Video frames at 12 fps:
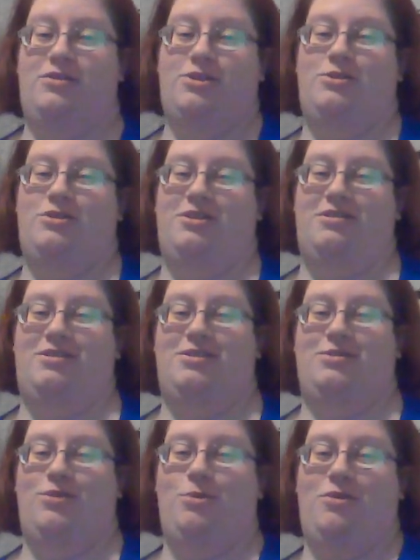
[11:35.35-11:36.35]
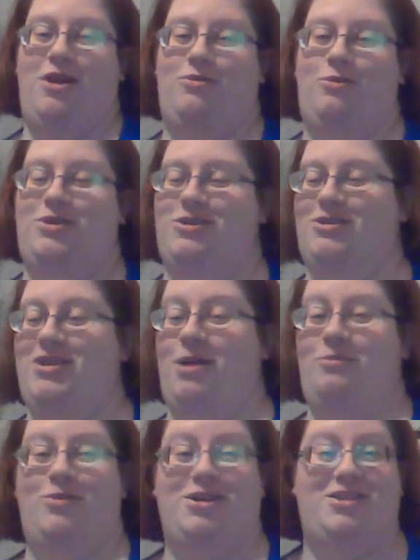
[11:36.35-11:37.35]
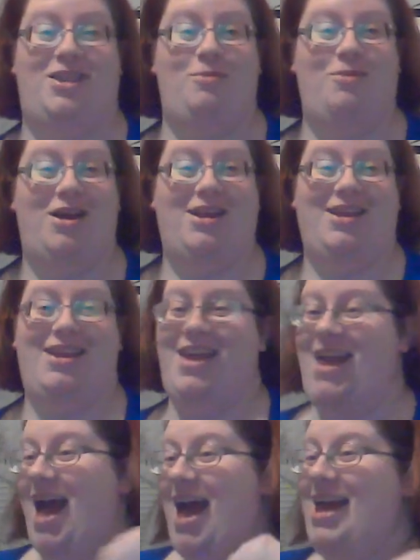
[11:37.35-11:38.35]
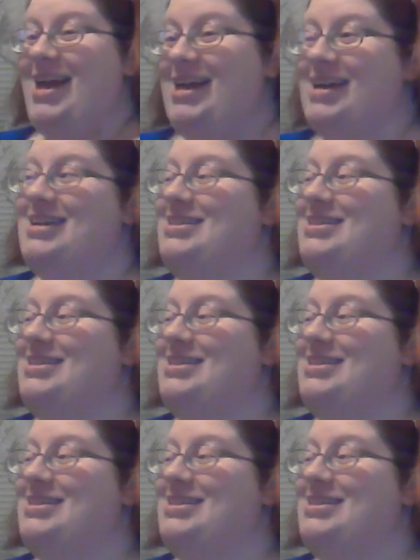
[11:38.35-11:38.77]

Wizards it's a replay of the Wizards game, which they won. Yay!